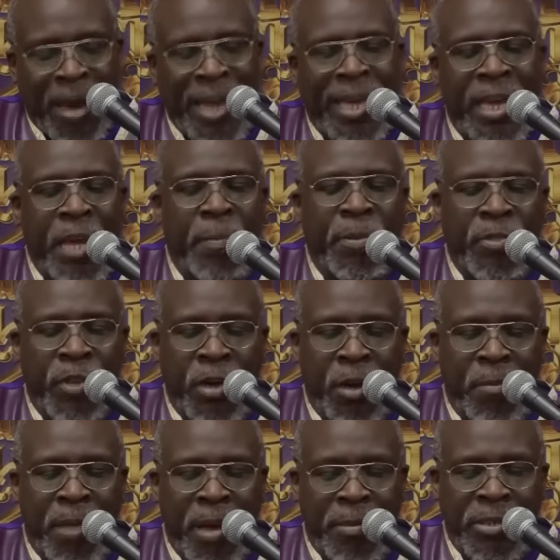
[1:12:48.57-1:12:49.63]
By keeping the
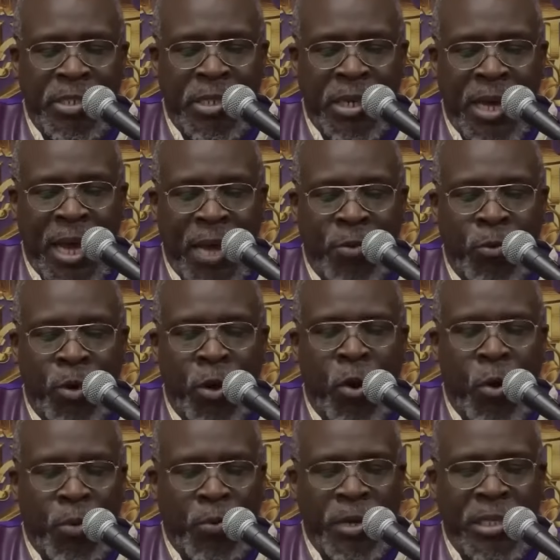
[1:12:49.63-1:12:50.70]
commandments of God. We'll
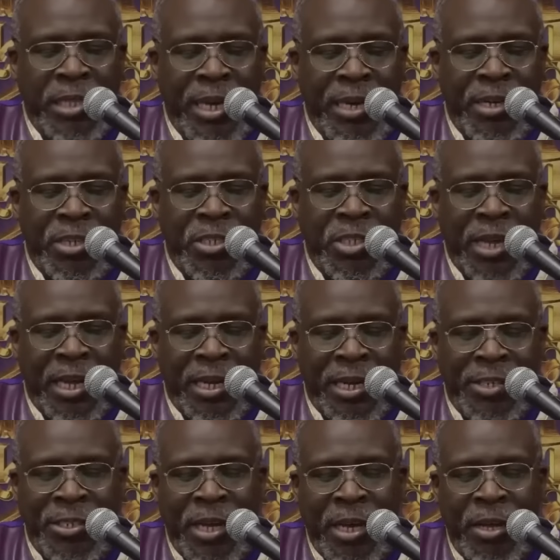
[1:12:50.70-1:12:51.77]
go and read that in a
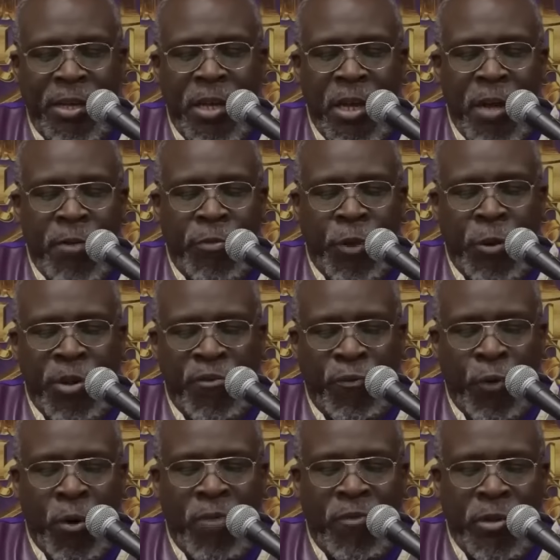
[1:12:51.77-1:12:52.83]
second. Isaiah
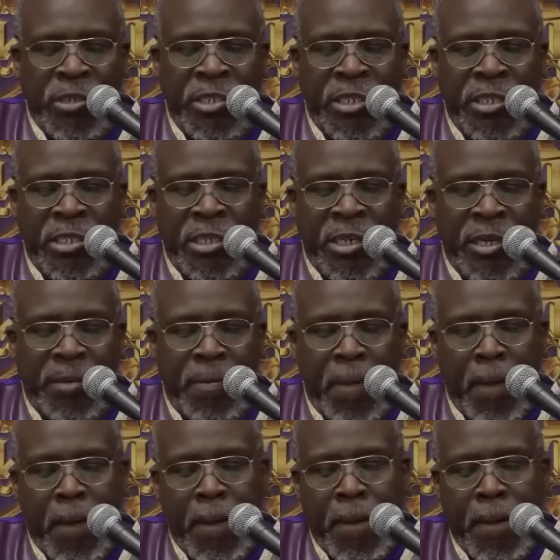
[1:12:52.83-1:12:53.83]
34, verse 16.